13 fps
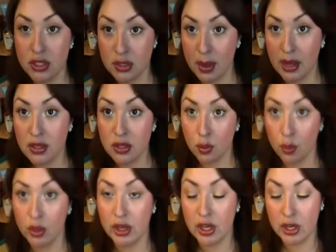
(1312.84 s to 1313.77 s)
one smells
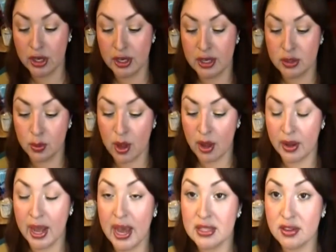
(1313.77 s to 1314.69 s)
really good as well.
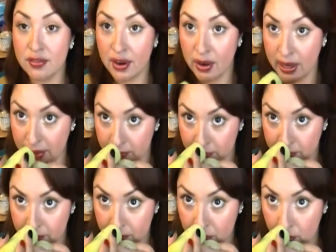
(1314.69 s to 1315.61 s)
It has a very
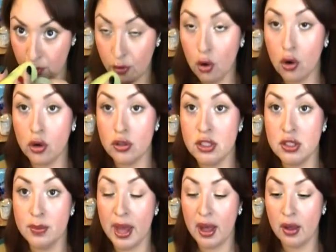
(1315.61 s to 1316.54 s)
floral
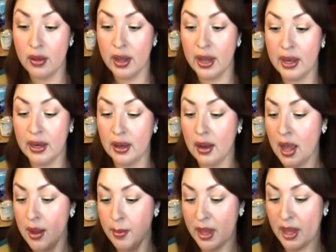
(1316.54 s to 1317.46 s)
smell and
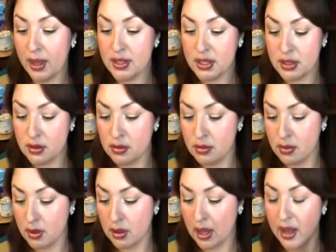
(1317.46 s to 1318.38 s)
limey,
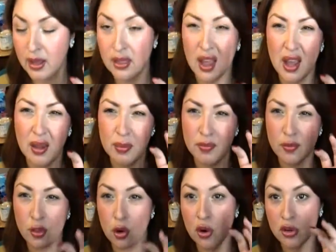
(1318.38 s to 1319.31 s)
like a lime
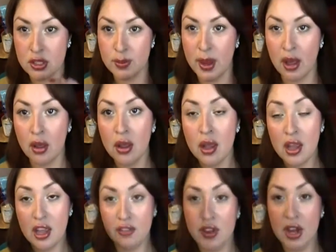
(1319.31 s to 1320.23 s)
floral smell
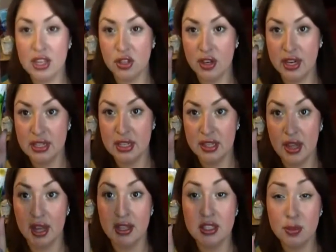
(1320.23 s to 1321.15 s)
if you guys are into
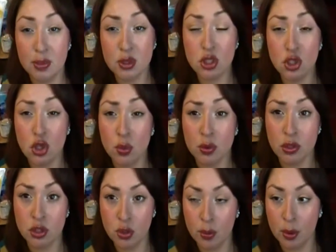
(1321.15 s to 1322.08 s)
that. It smells super,
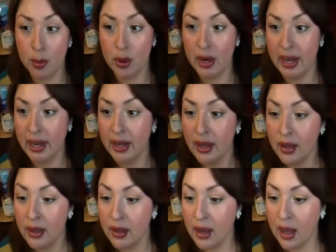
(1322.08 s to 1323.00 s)
super pretty.
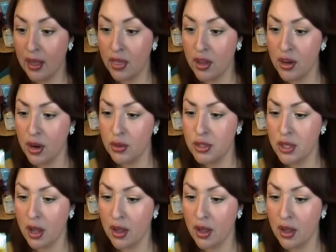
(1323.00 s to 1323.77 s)
And the notes